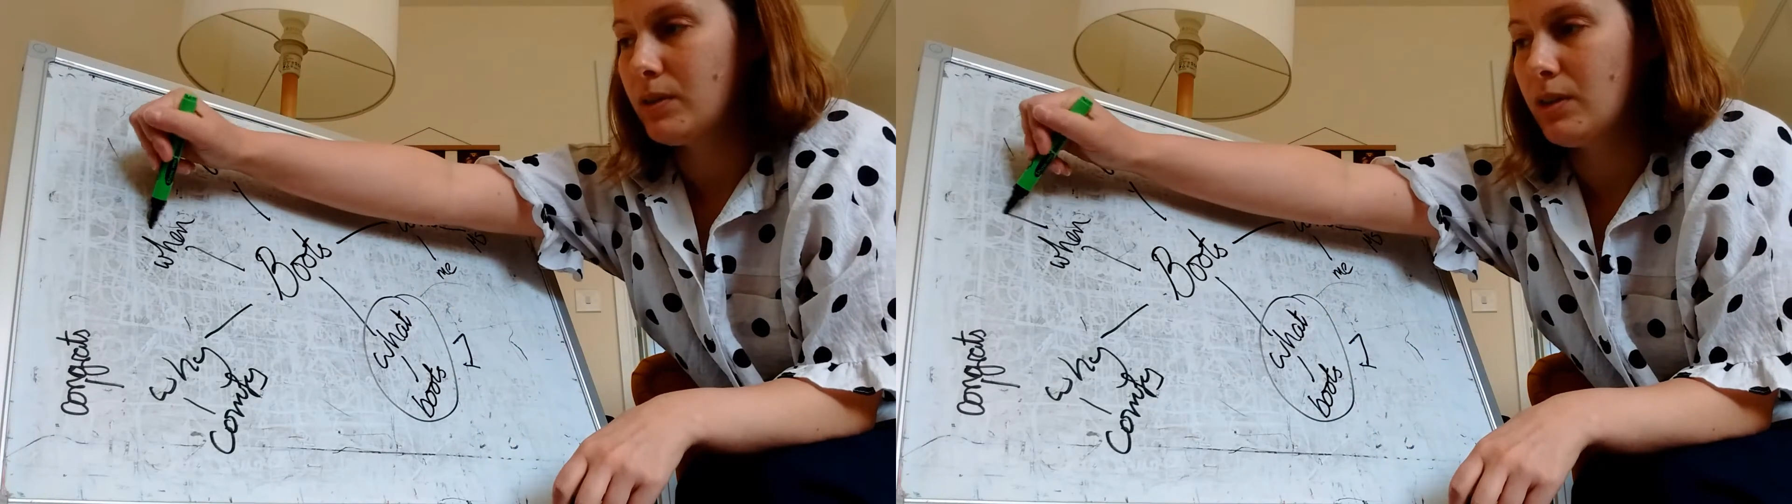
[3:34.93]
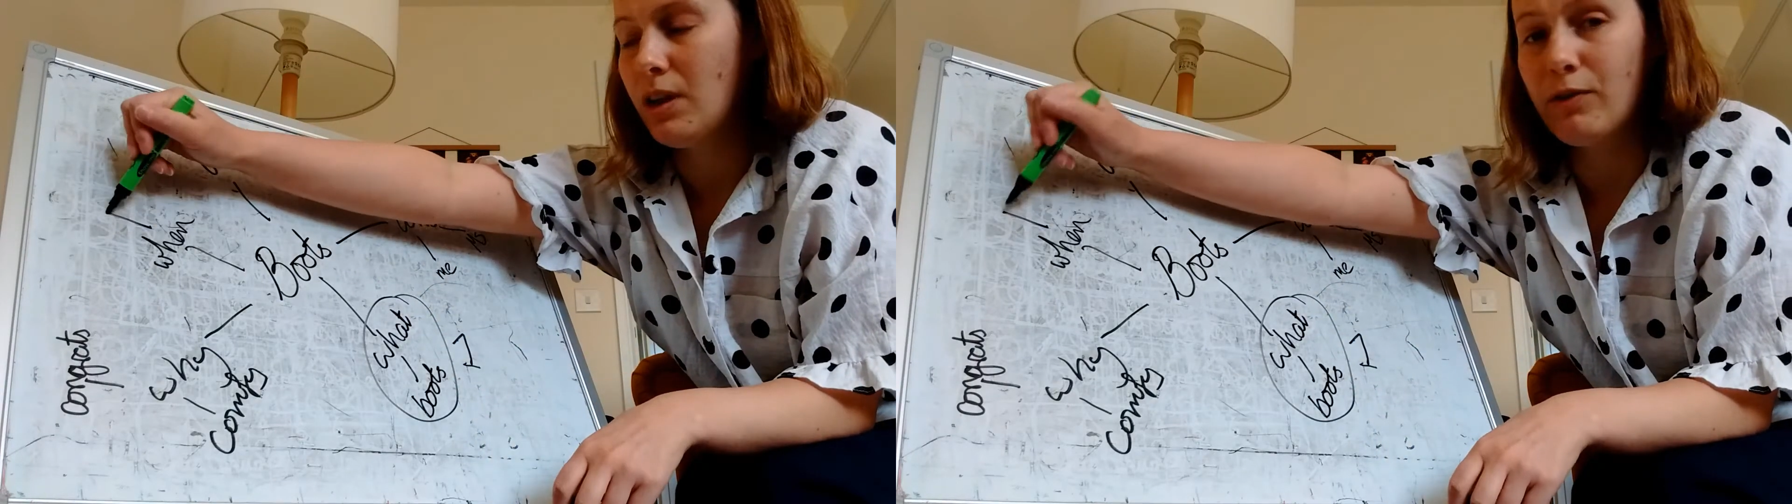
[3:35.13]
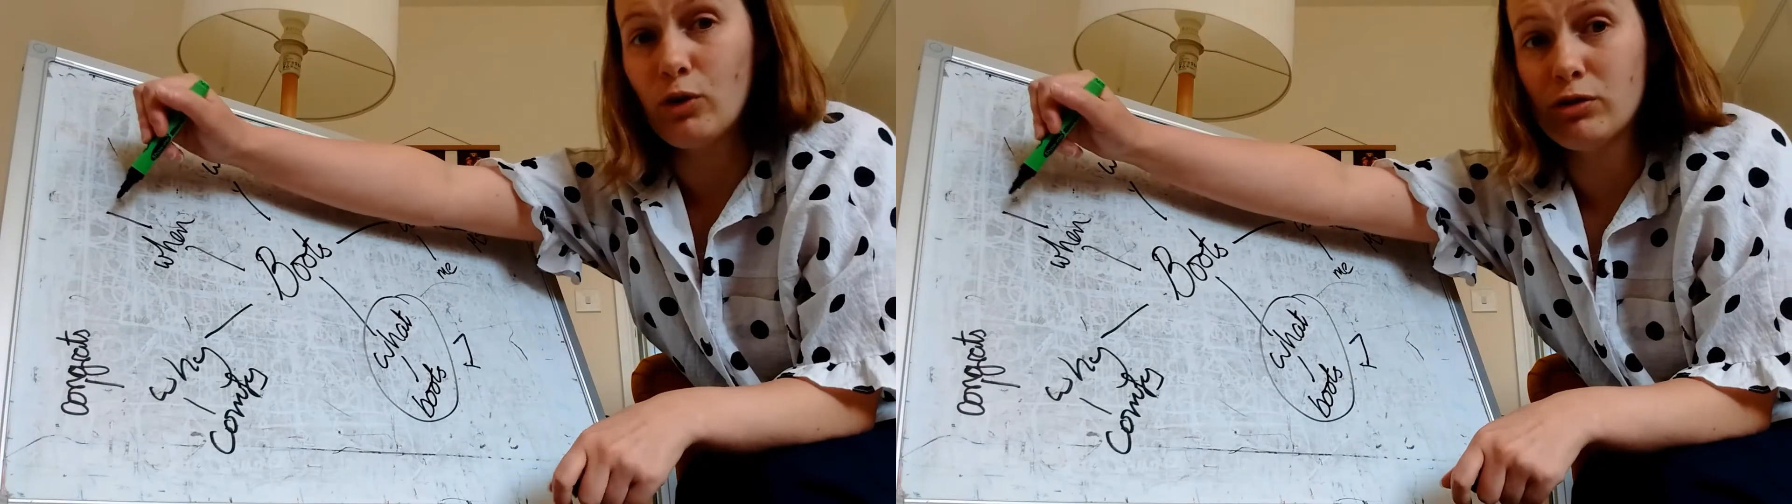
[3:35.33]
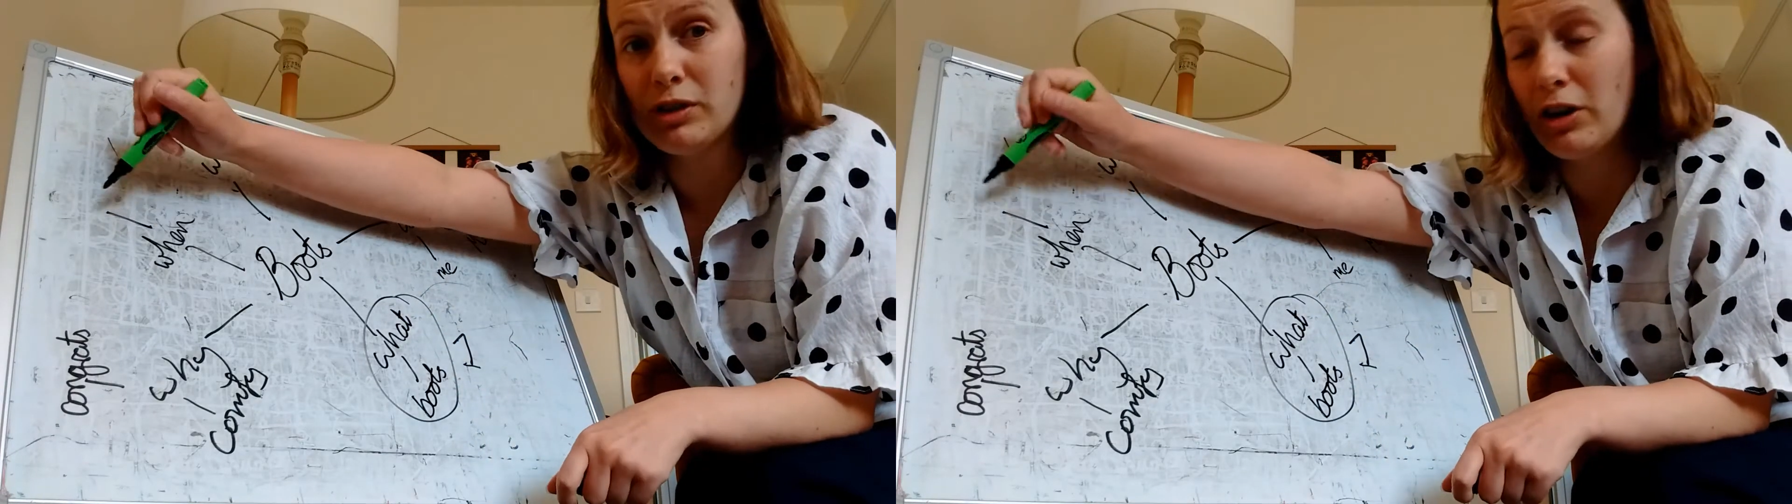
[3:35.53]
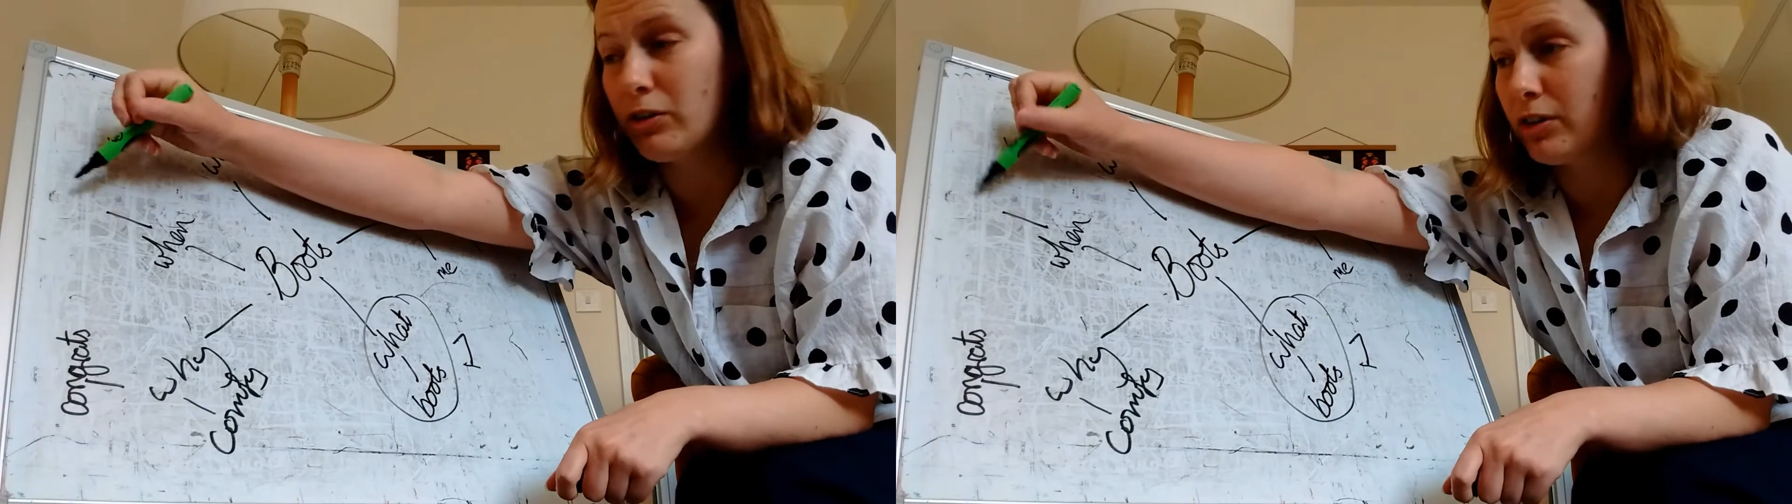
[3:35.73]
I've already
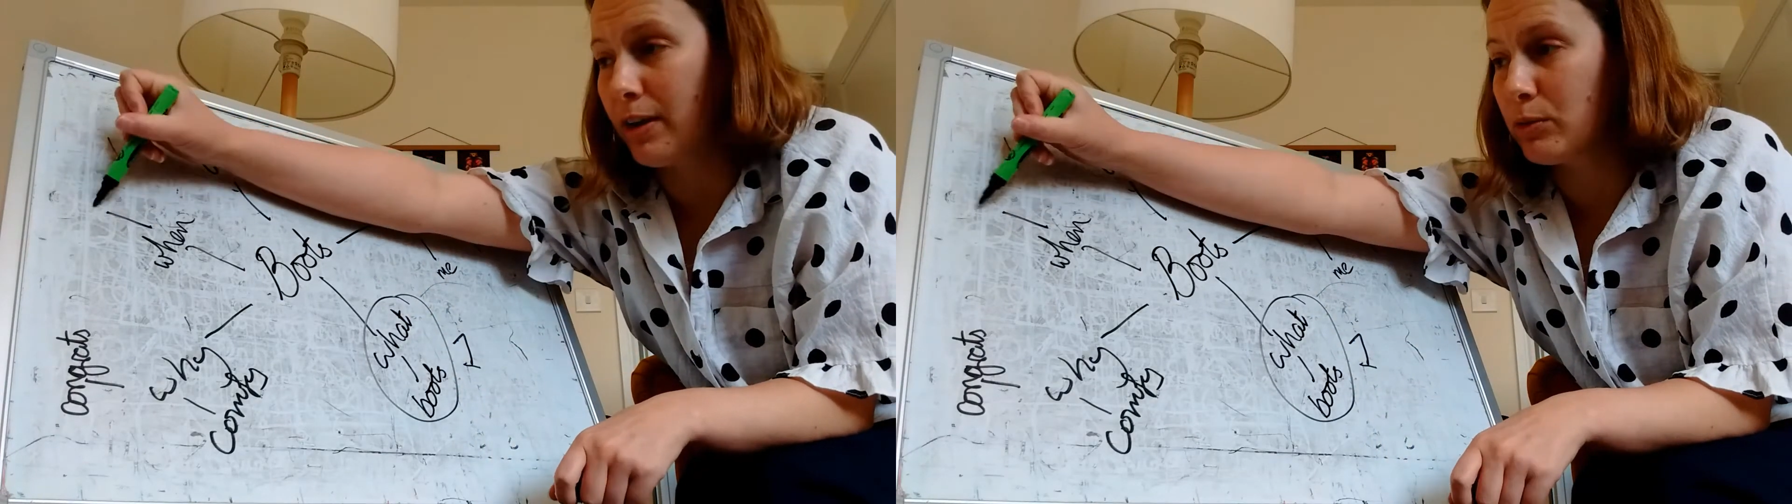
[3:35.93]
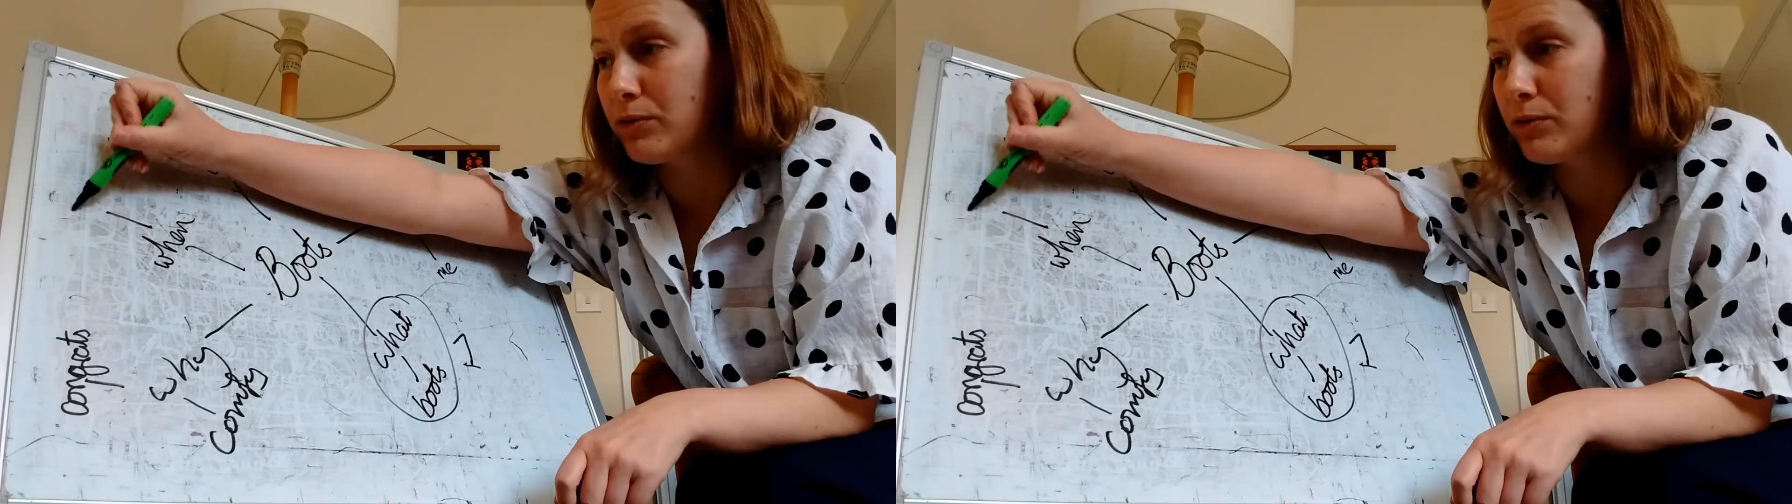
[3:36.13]
told you that, was